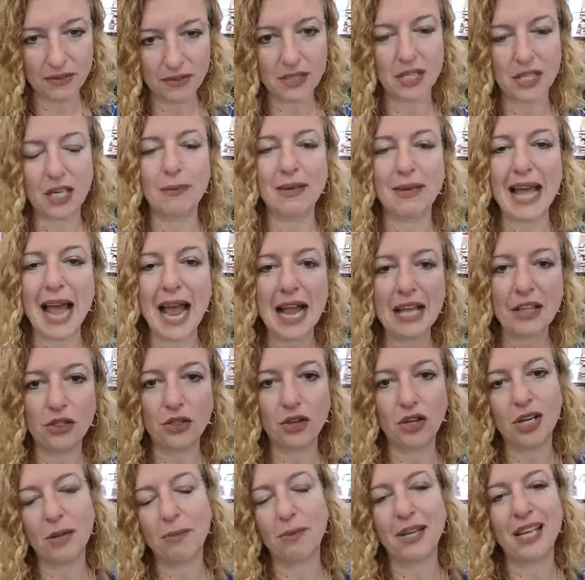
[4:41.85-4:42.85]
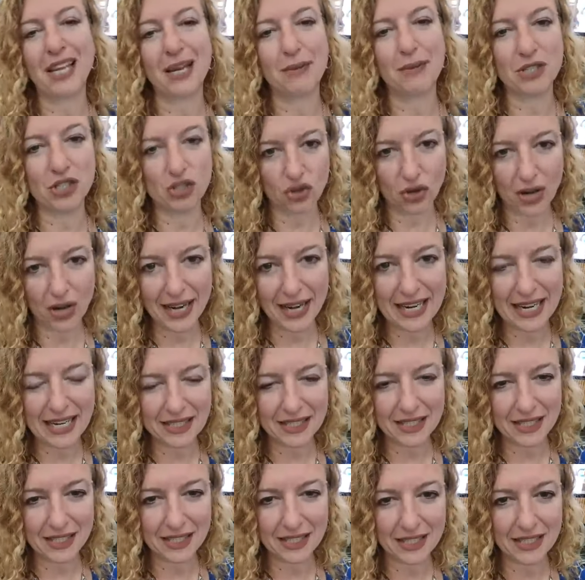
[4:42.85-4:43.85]
It's going to be 8:30 p.m. Australian
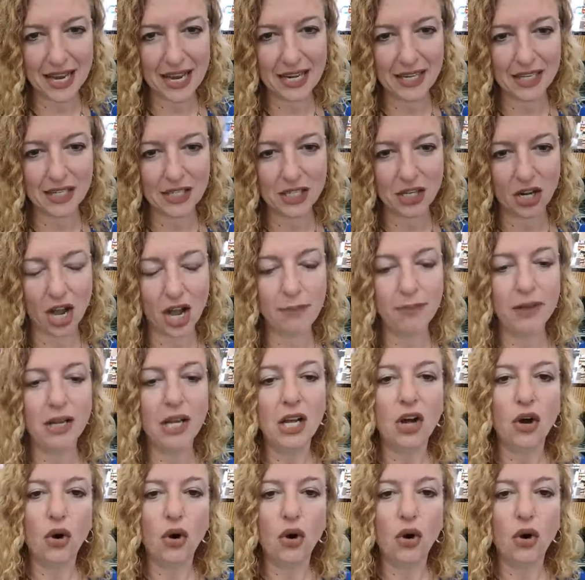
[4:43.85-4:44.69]
Eastern Standard Time.